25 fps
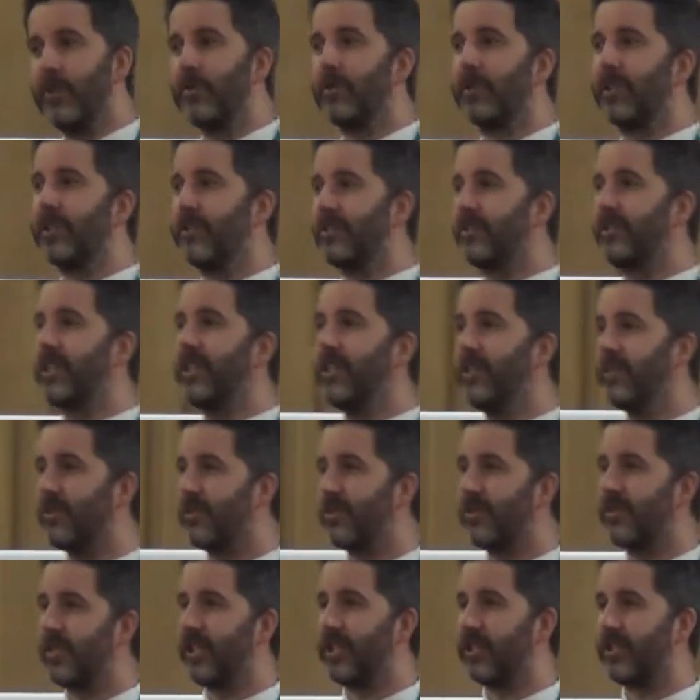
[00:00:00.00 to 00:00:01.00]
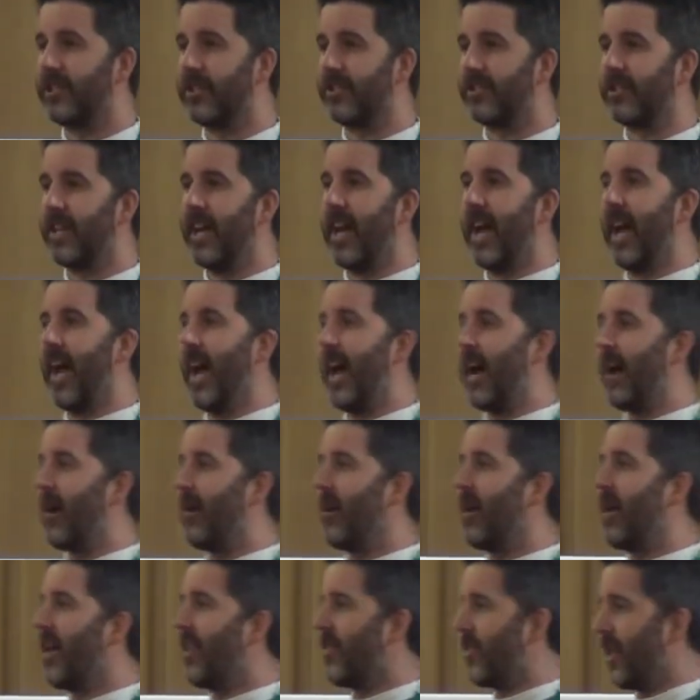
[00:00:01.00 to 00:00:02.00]
will continue to teach us, how
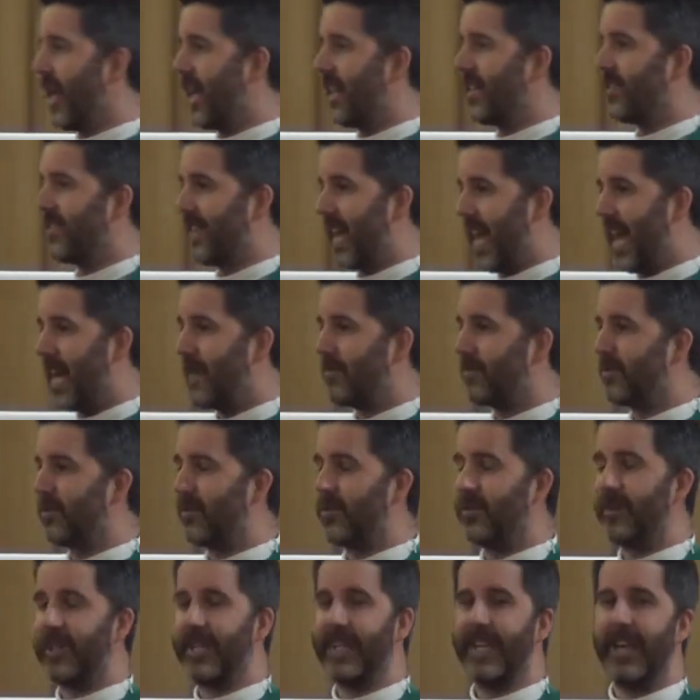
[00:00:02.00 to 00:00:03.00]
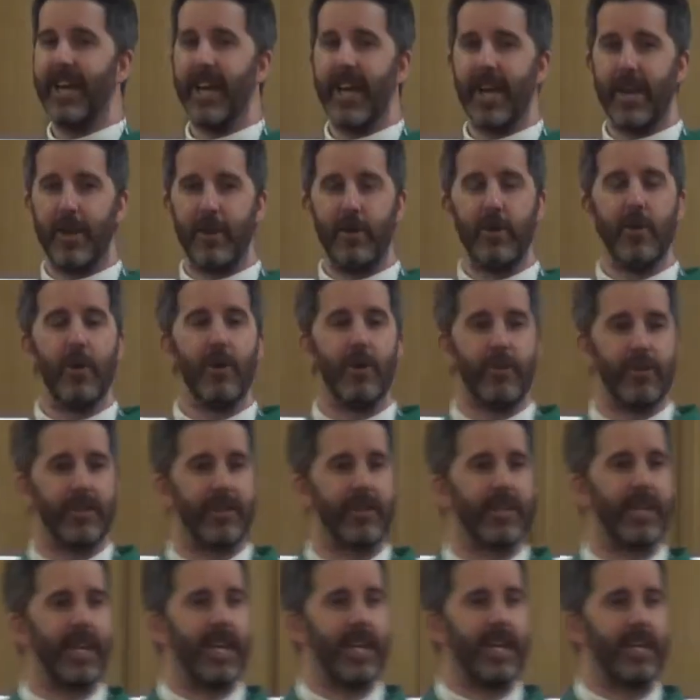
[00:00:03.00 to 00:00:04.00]
that is absolutely not the
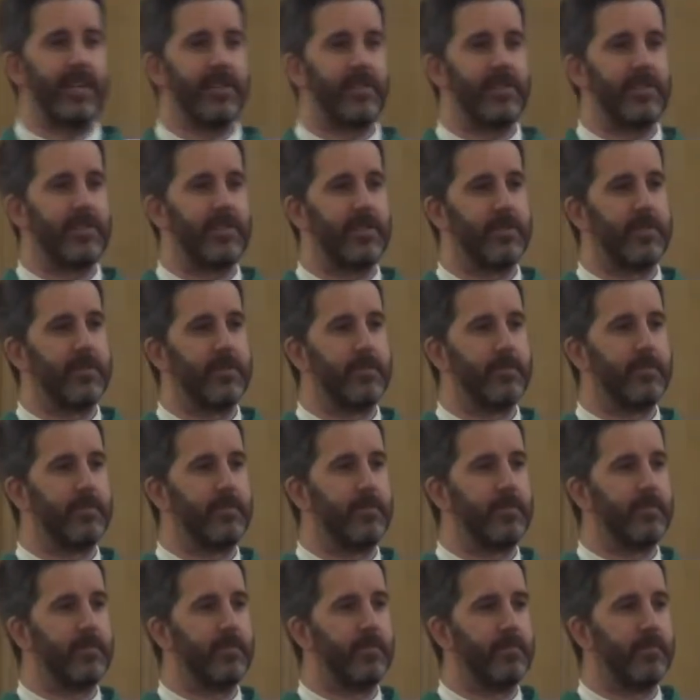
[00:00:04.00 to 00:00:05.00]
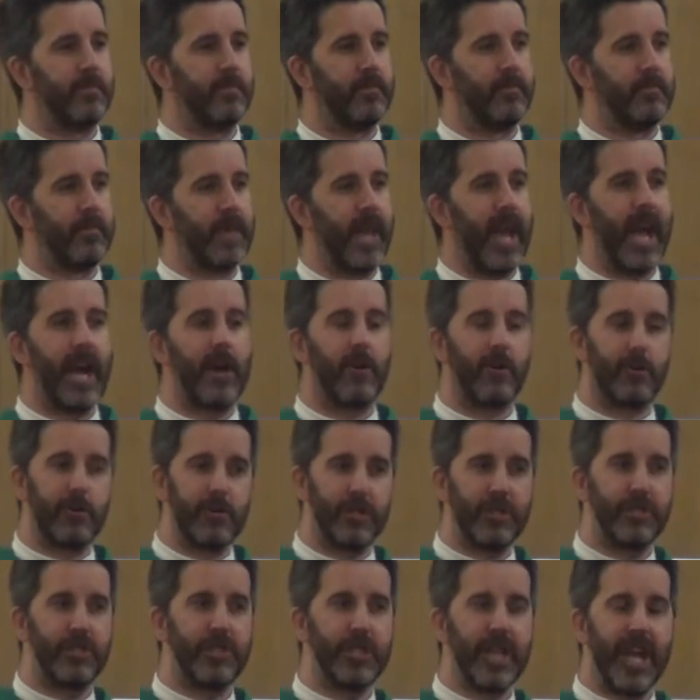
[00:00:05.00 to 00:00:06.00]
case. Our
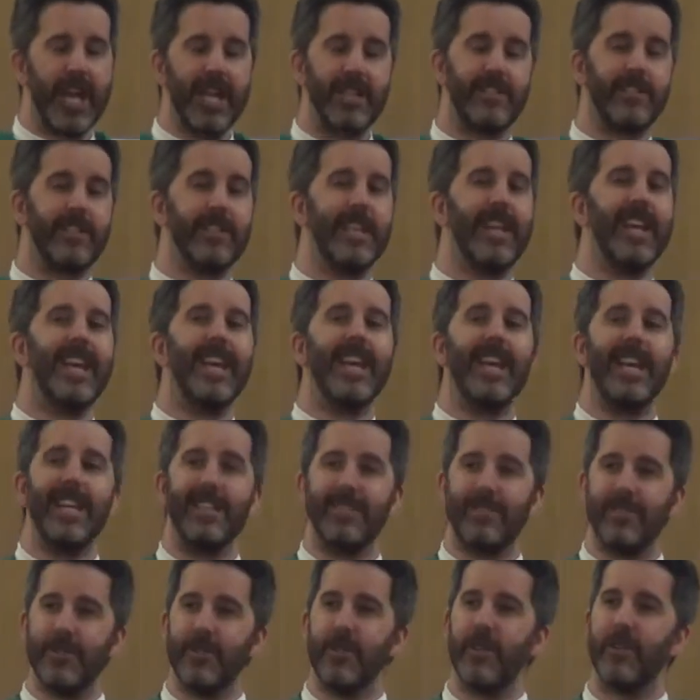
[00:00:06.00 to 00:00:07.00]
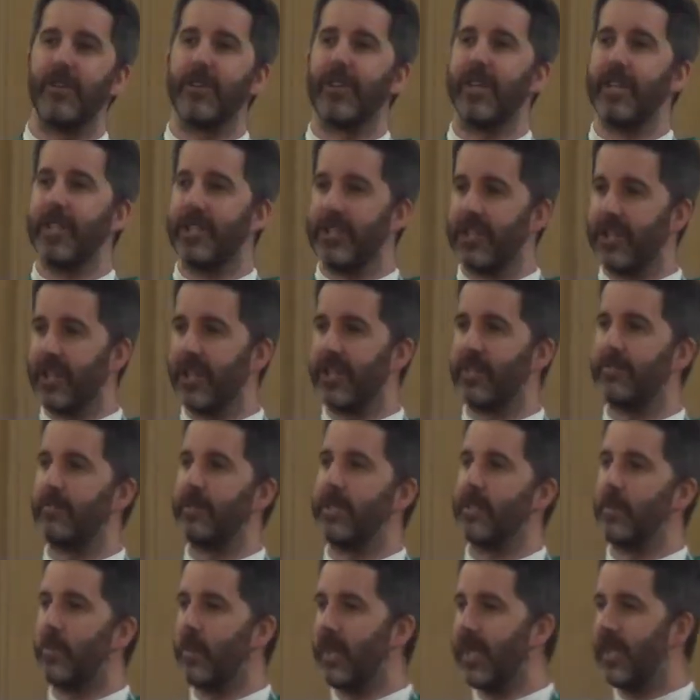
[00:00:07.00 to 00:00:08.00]
Christianity is not just
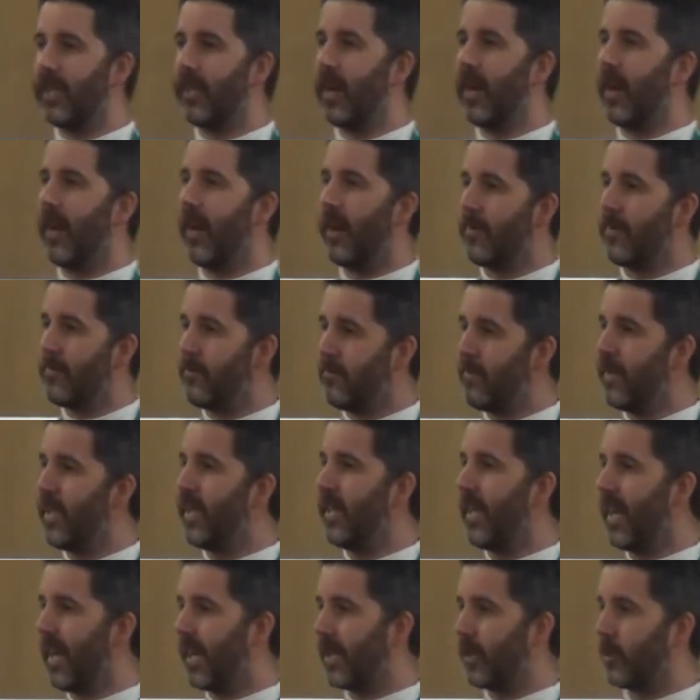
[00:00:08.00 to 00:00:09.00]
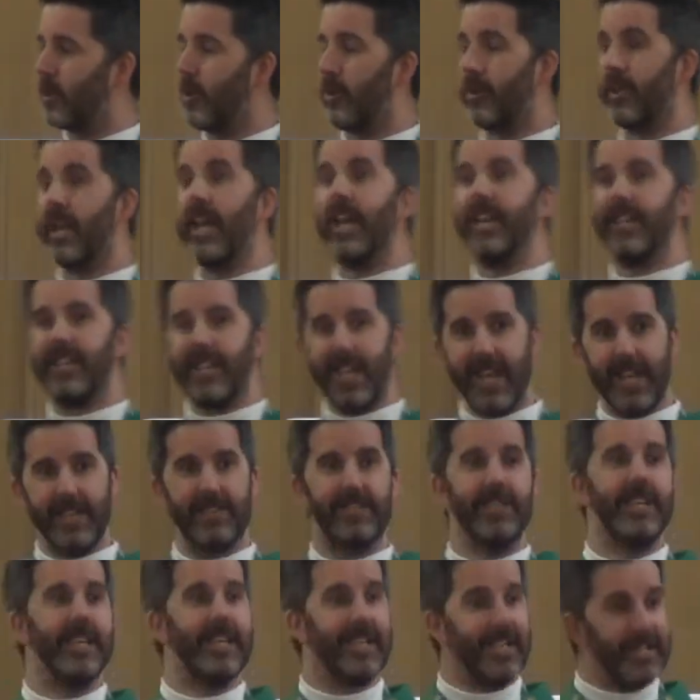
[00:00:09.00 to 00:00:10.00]
between me and God. Yes,
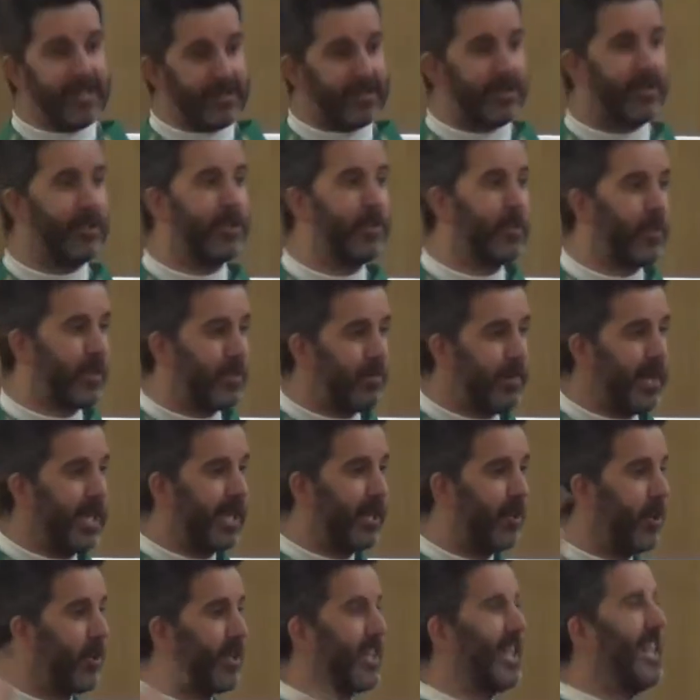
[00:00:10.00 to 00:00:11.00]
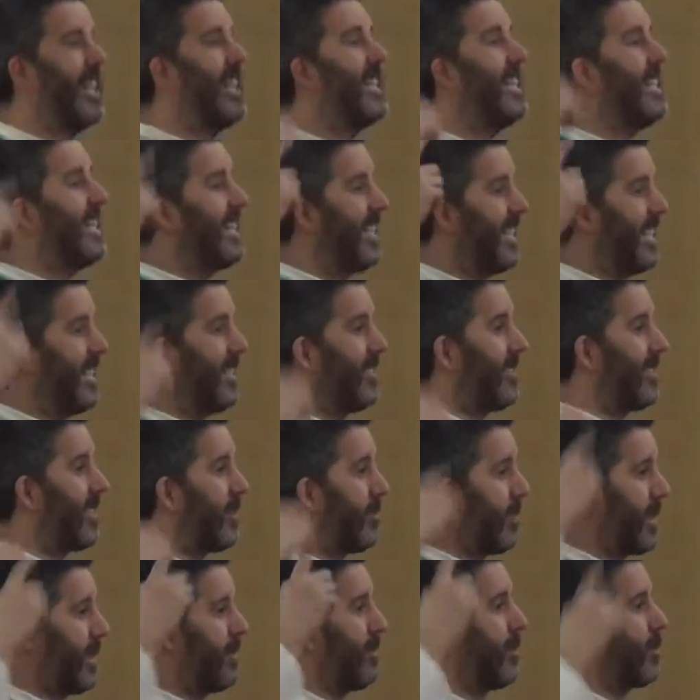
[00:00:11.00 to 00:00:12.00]
it is to do with me and God, and it needs to
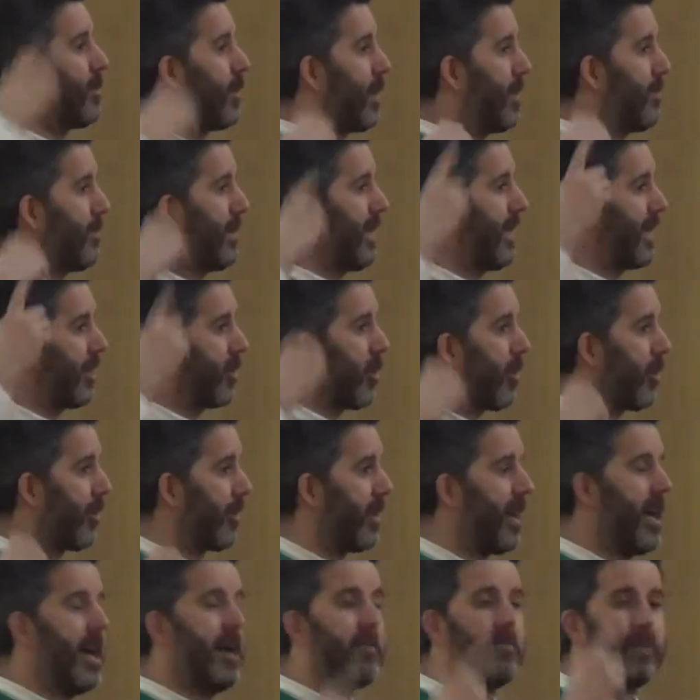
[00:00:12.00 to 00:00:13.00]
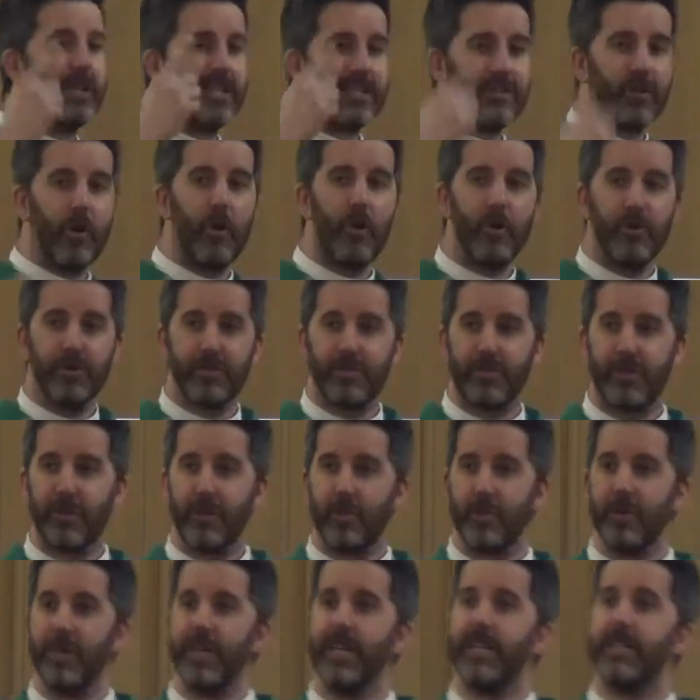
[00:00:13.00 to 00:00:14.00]
be between me and God, but it's
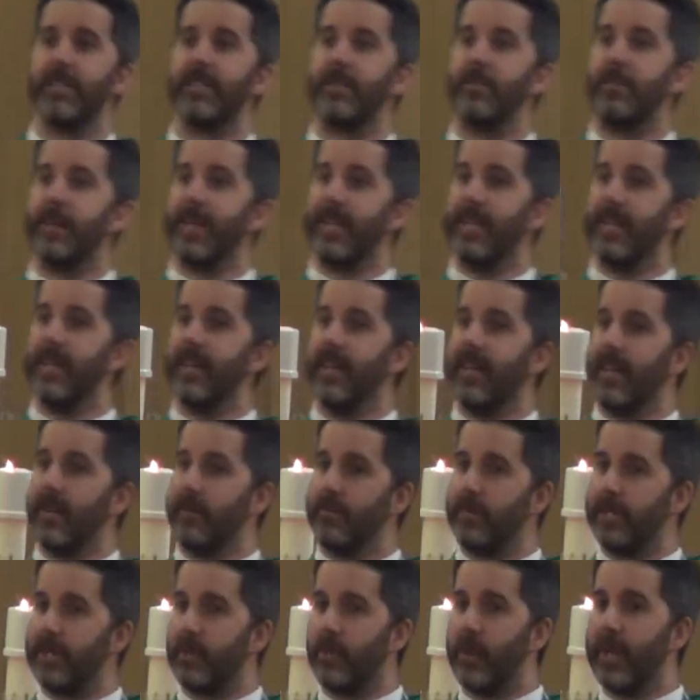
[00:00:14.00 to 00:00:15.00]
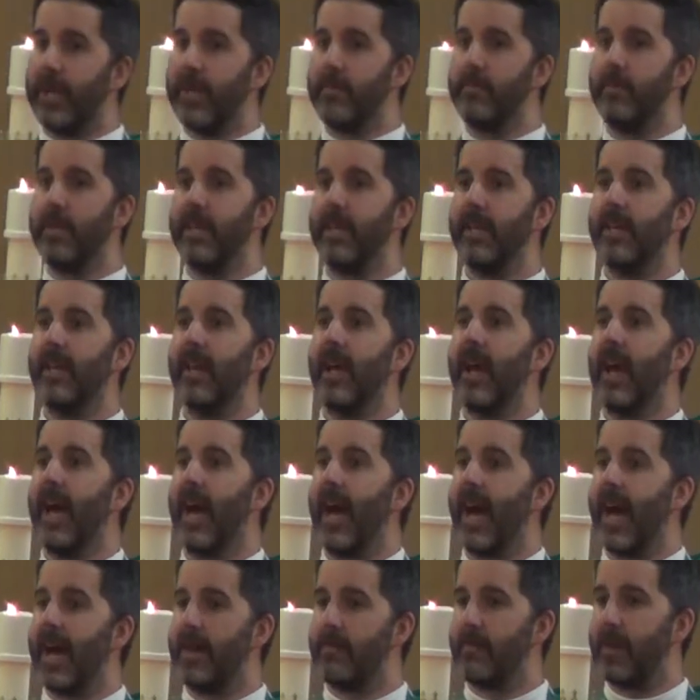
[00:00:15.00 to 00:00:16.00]
also to be between me
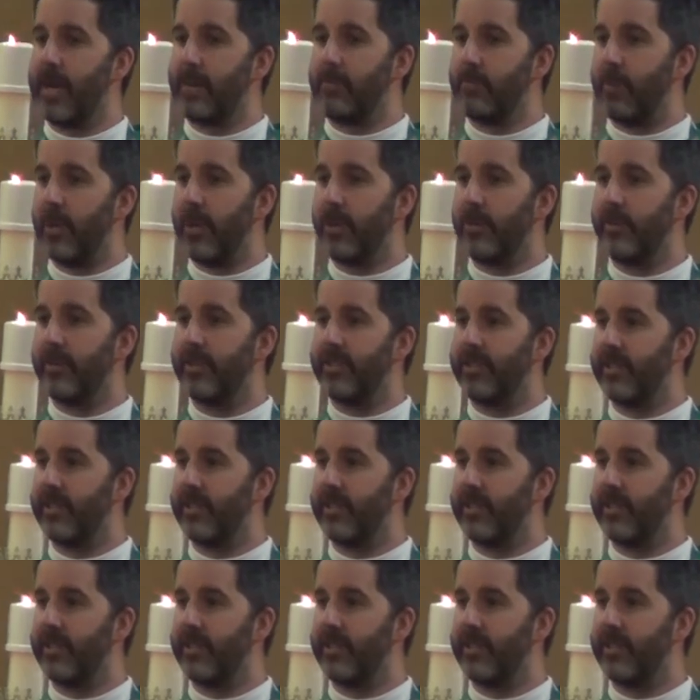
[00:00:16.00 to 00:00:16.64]
and my brother and